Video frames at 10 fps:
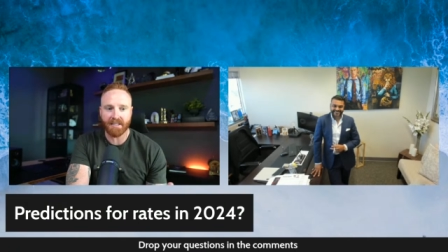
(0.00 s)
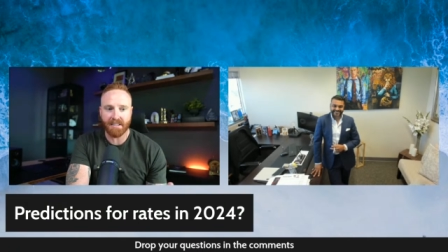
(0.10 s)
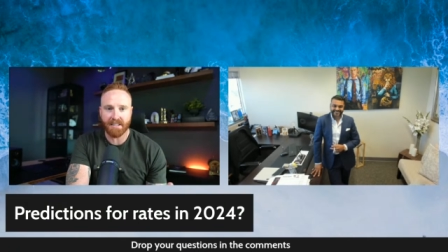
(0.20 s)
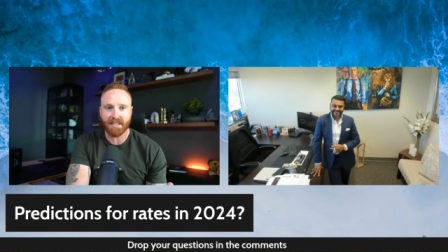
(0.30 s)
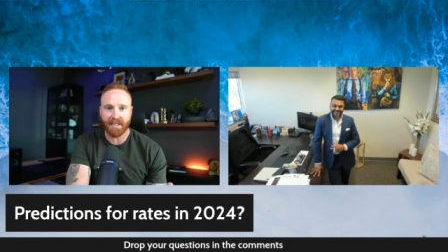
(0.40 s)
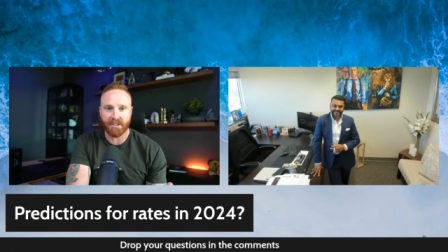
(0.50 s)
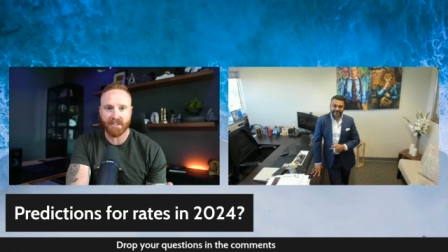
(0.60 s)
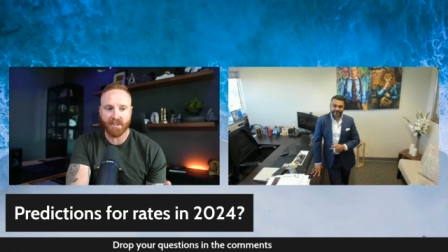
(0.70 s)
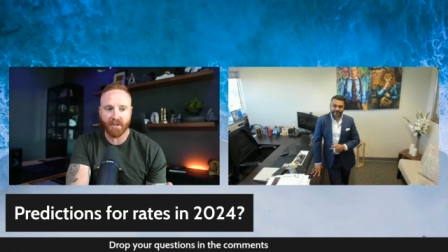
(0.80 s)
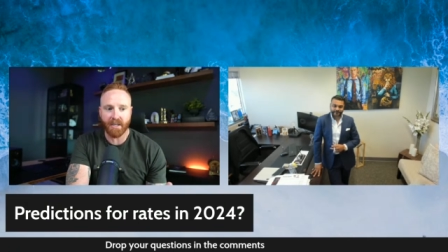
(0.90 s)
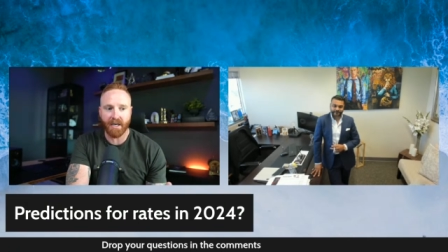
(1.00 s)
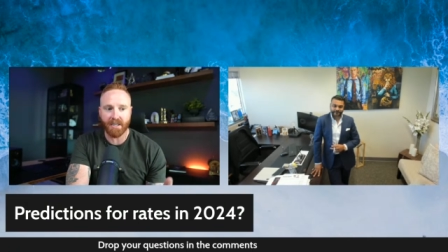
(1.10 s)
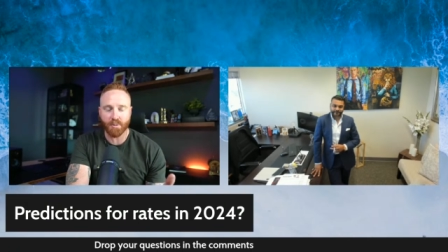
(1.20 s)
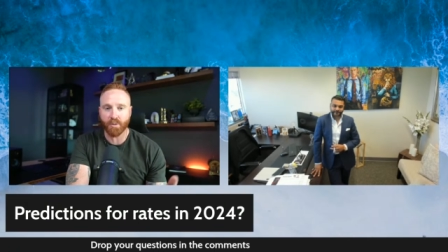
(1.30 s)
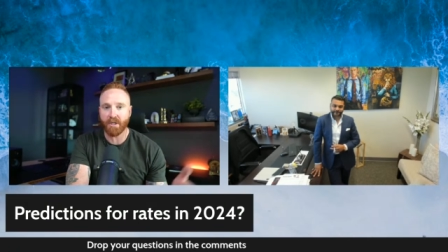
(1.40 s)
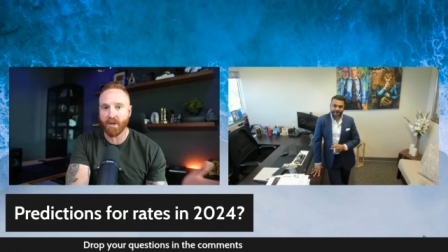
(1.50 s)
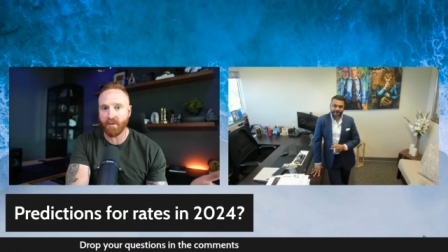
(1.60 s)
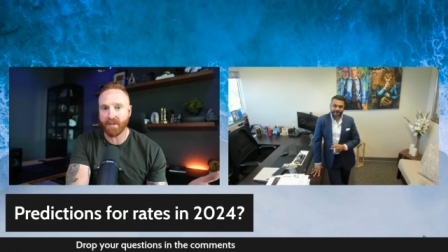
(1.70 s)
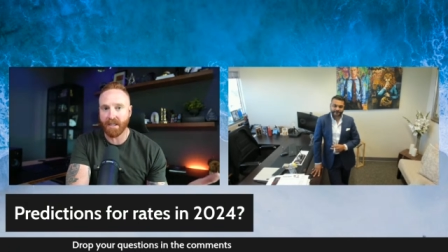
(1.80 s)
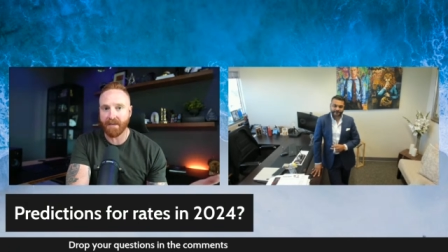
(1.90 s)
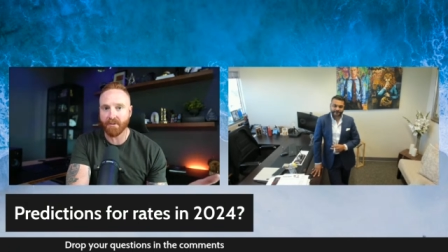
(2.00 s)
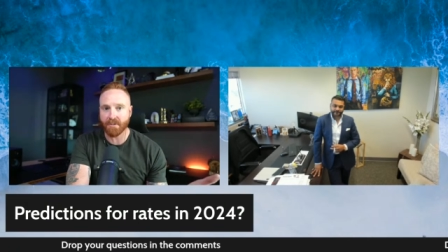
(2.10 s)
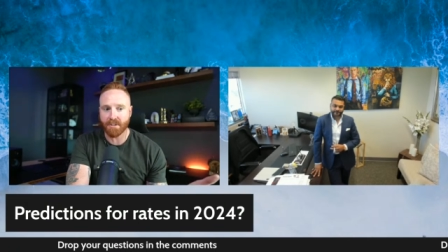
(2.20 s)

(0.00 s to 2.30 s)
seasoned agents look at is pre-COVID level.